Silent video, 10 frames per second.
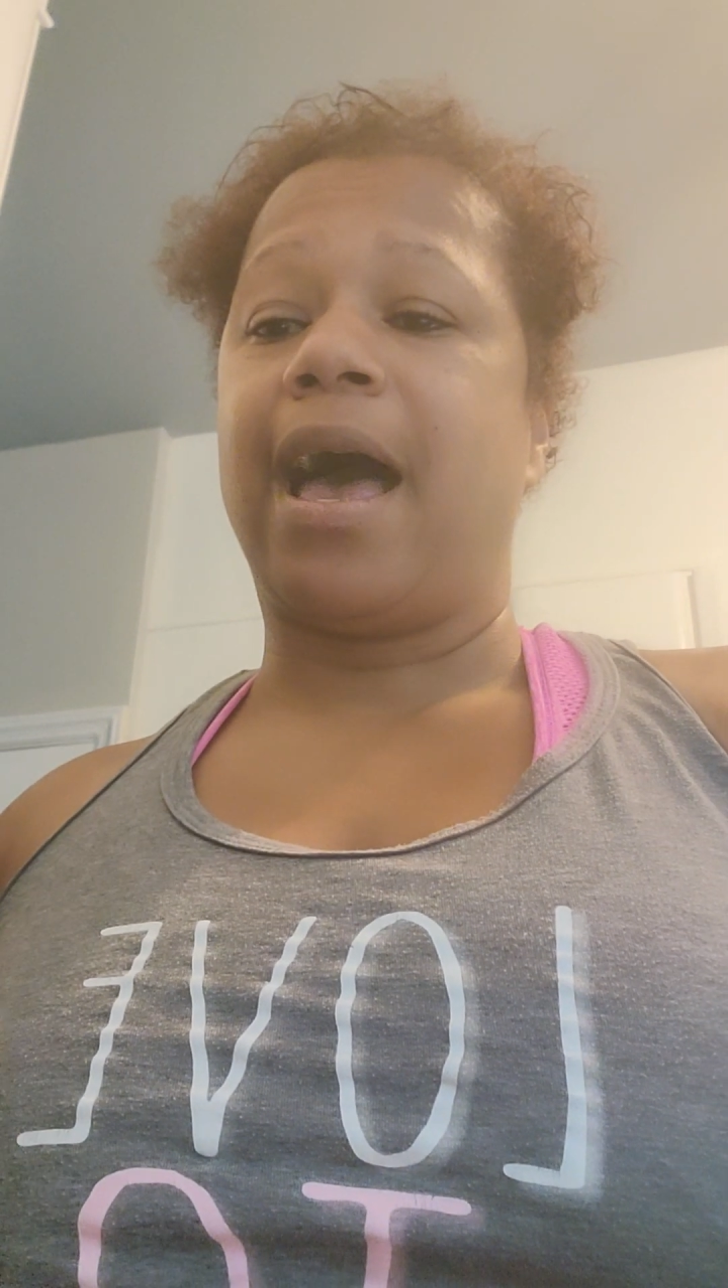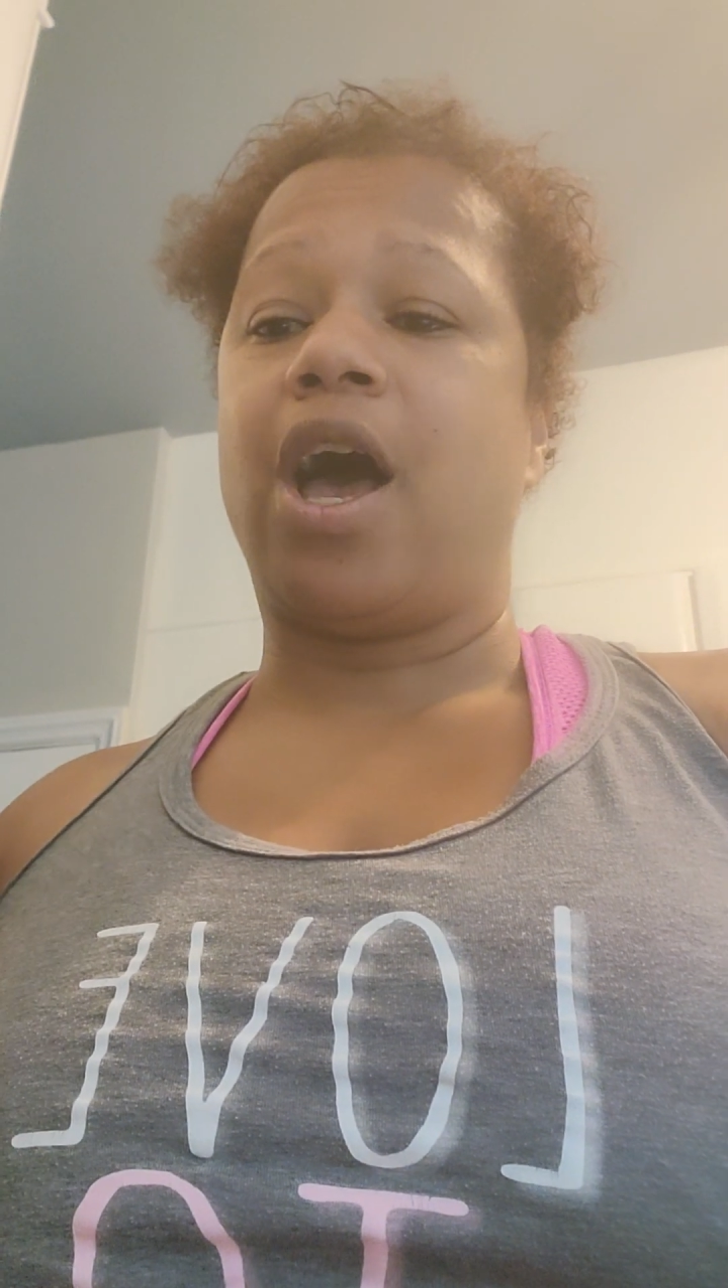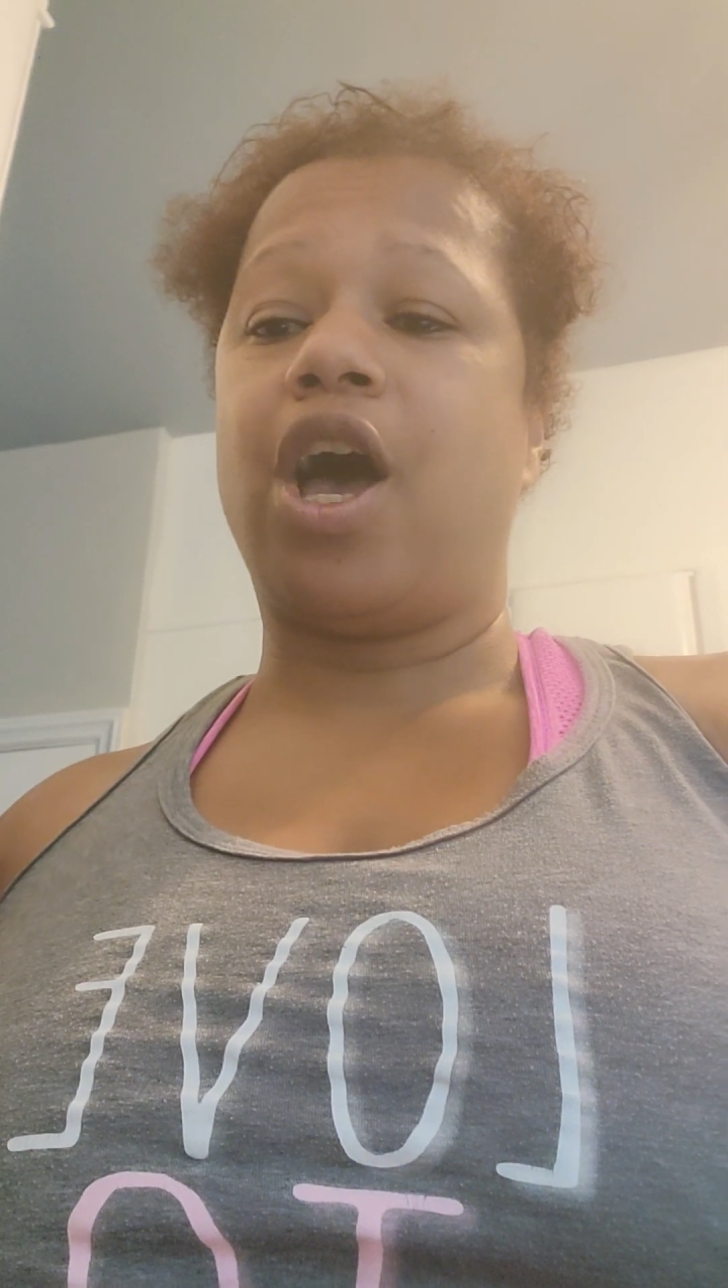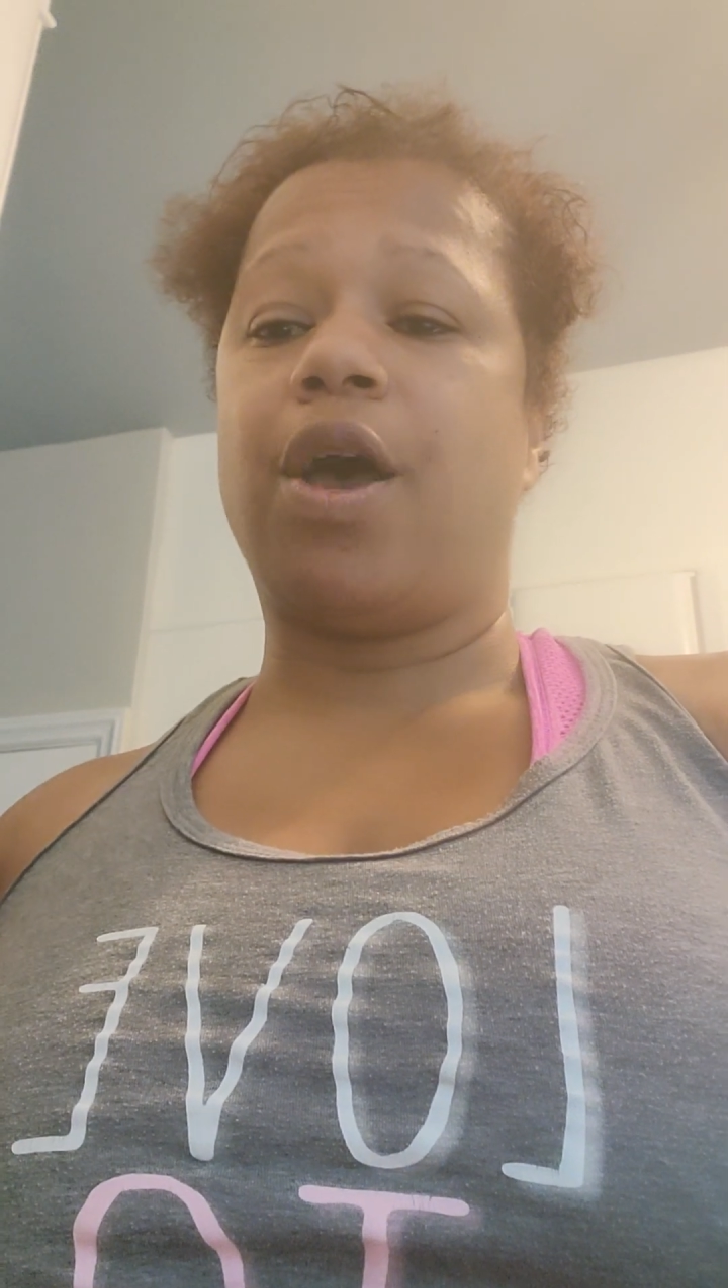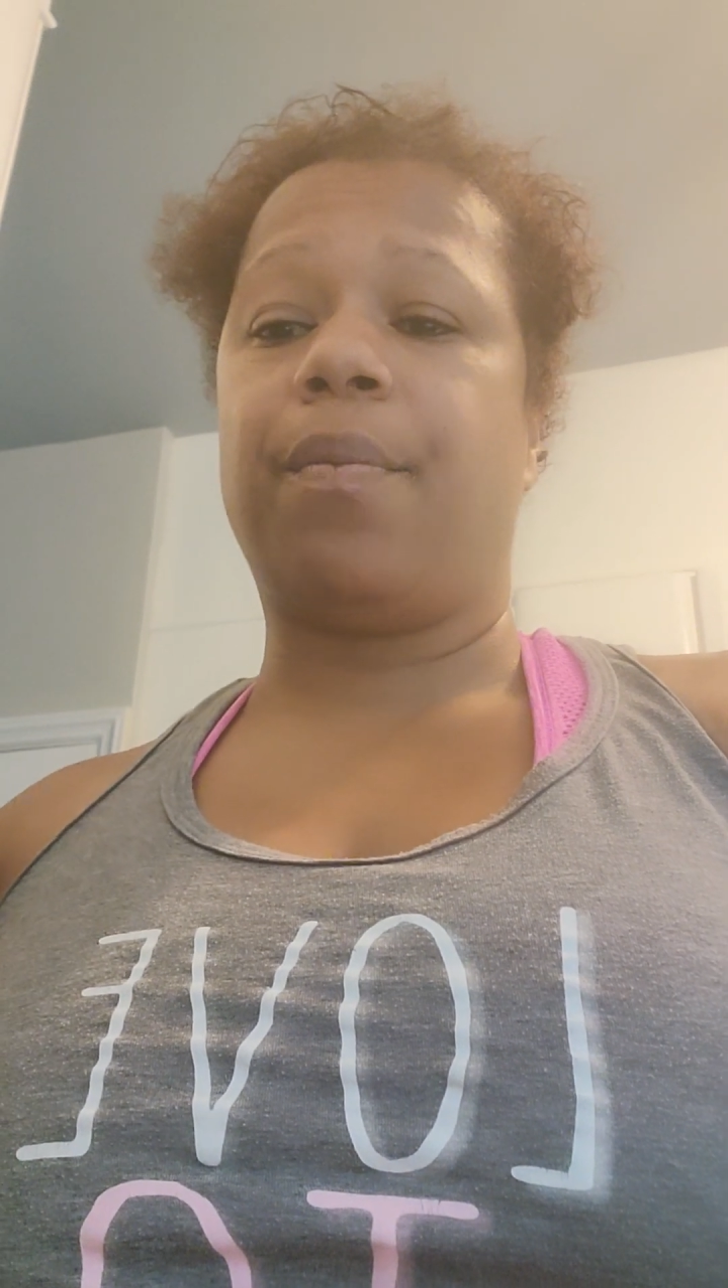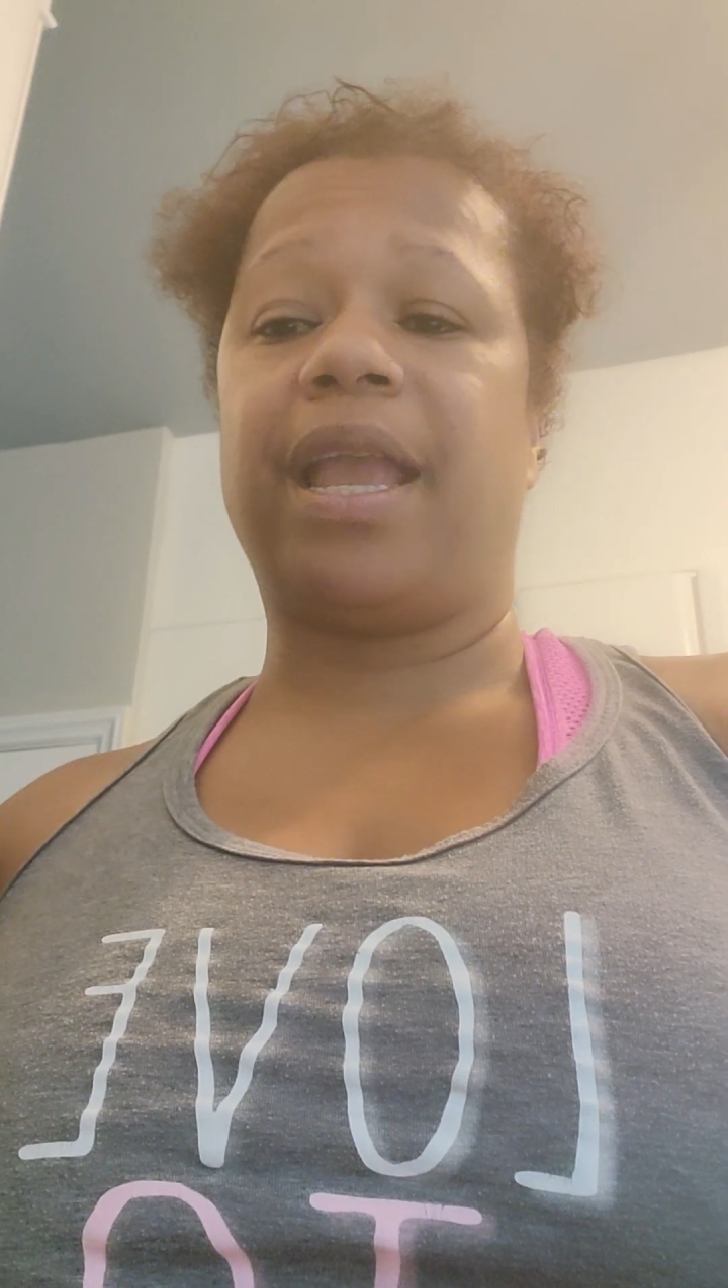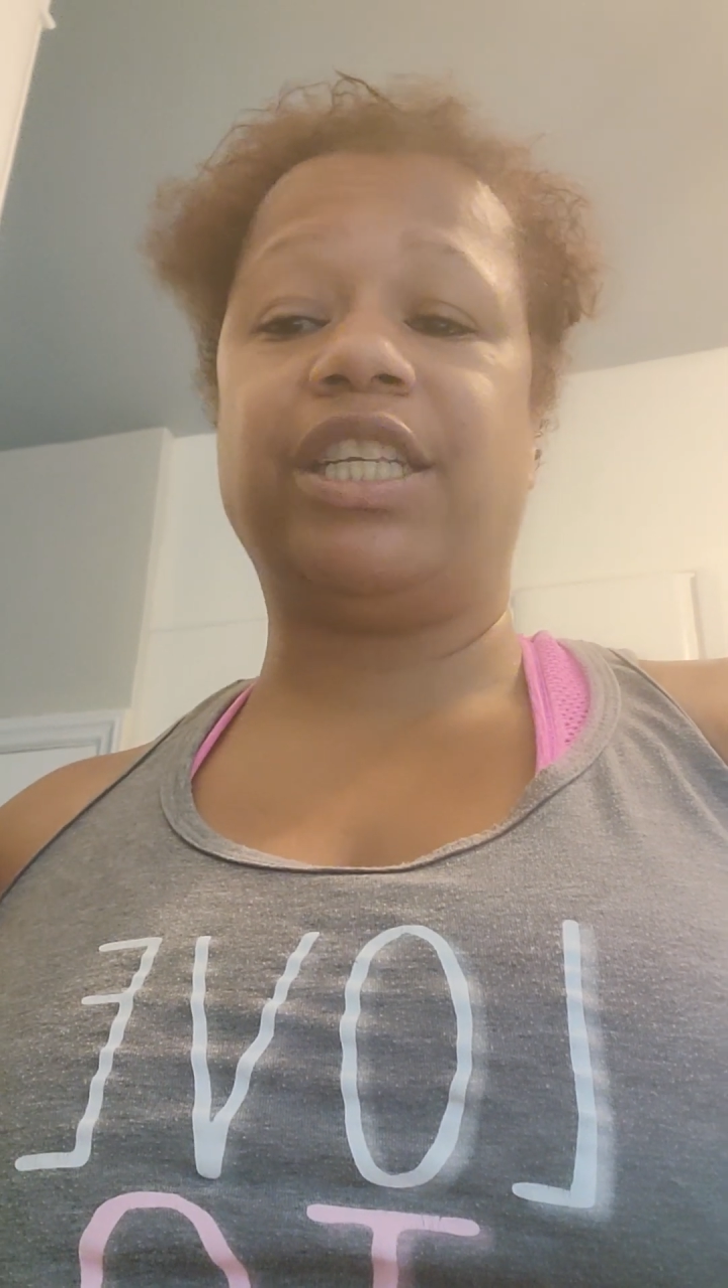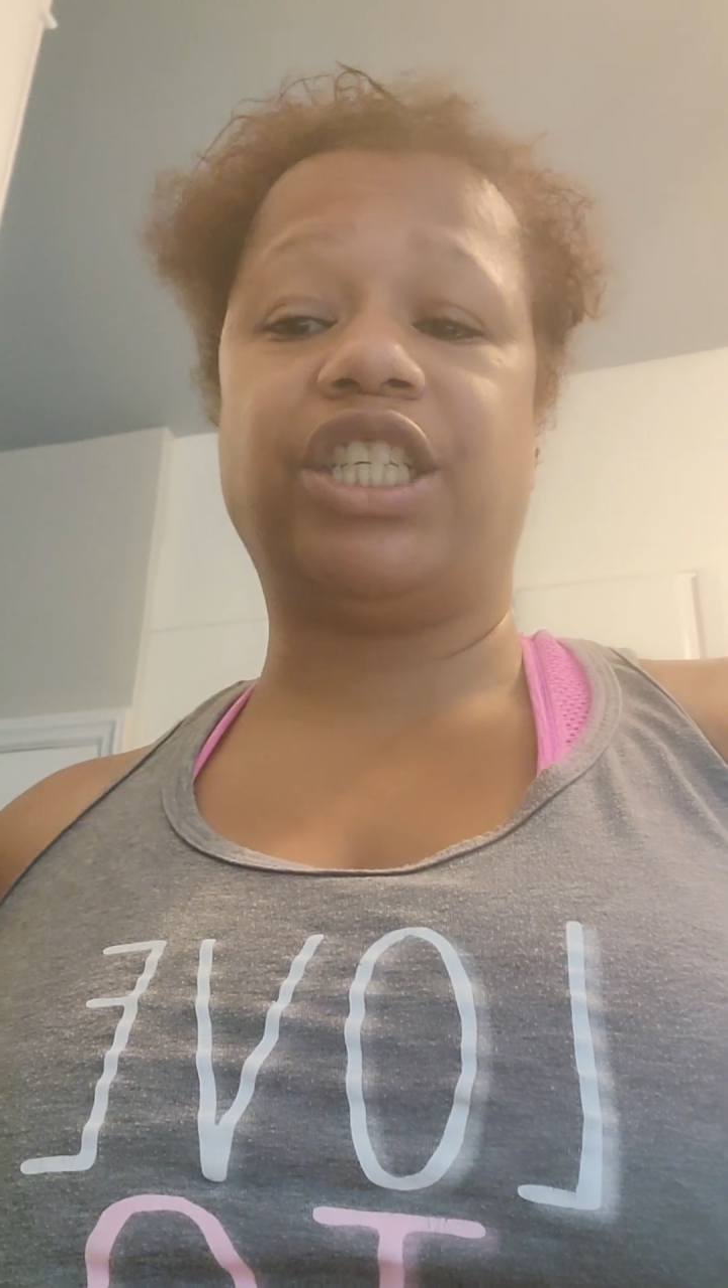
and